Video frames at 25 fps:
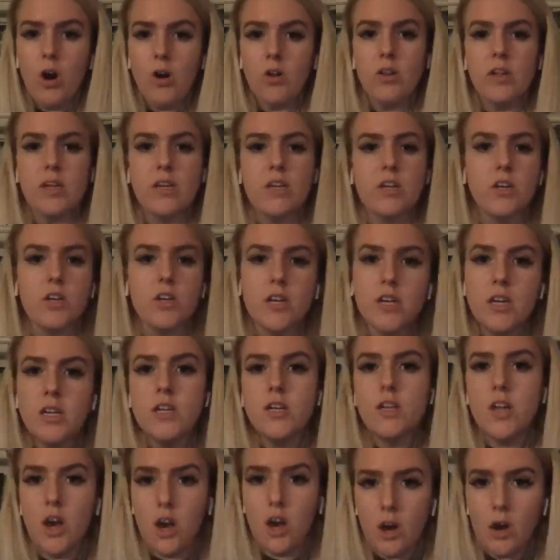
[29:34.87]
Like you're going to
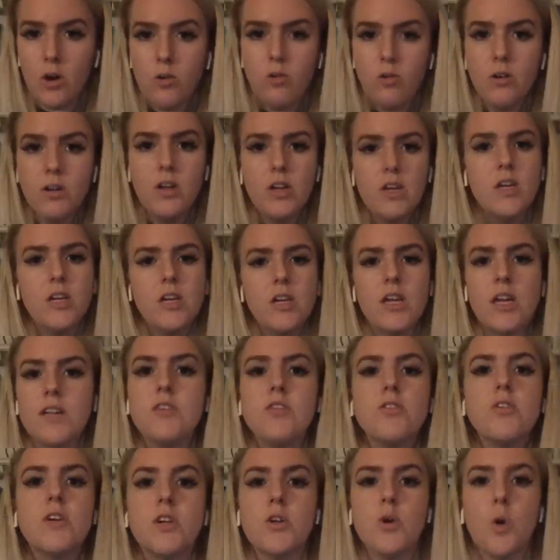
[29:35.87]
know and you
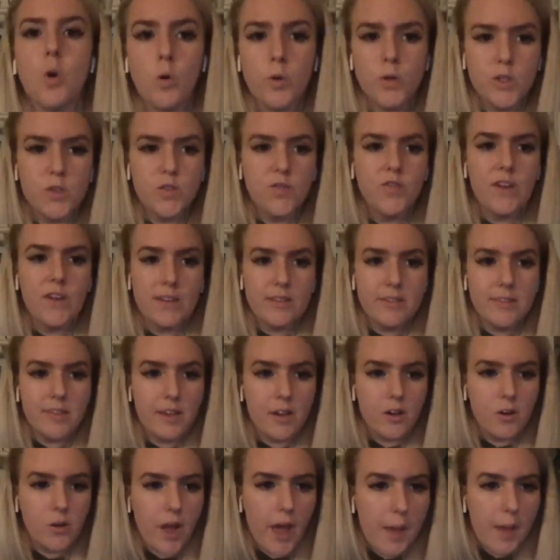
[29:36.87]
can always fix it.
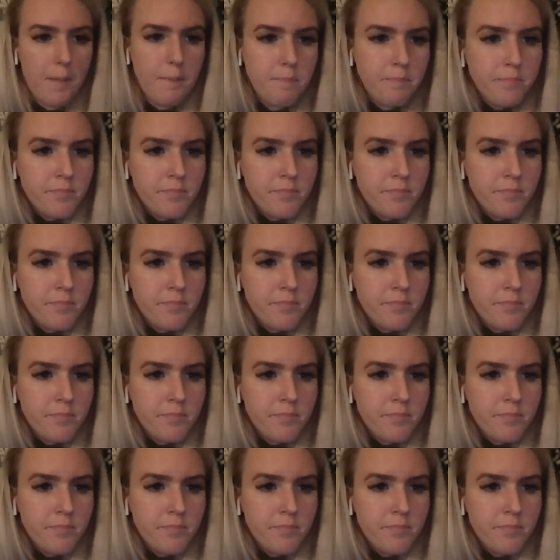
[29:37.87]
Okay.